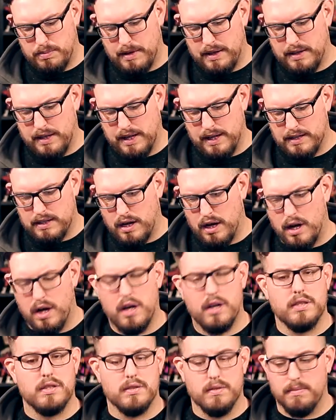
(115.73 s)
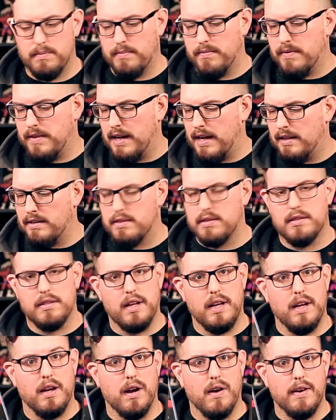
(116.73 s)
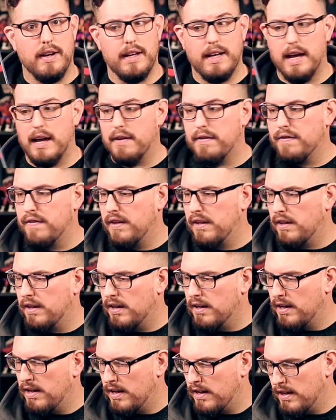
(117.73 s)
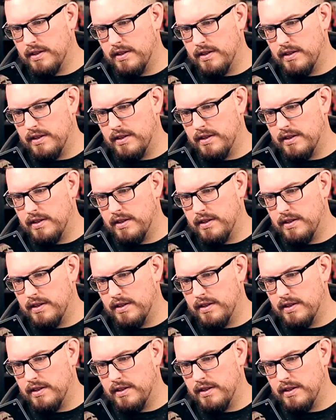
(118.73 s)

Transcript: but I think it's awesome that Sting already got a figure.